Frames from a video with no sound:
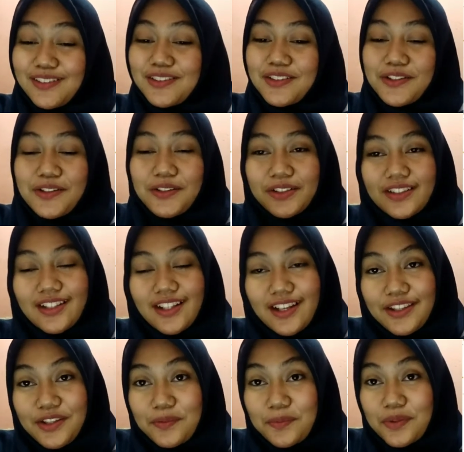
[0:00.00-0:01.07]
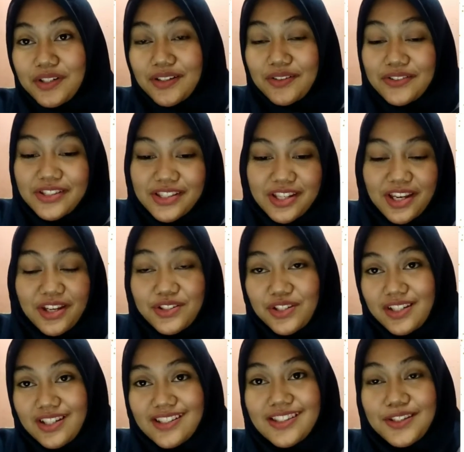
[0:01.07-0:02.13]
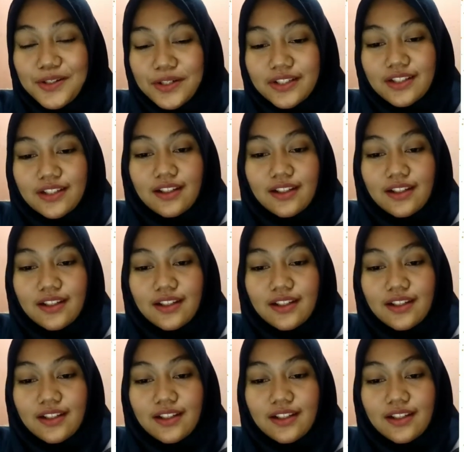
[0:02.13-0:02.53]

Good, your pronunciation is good.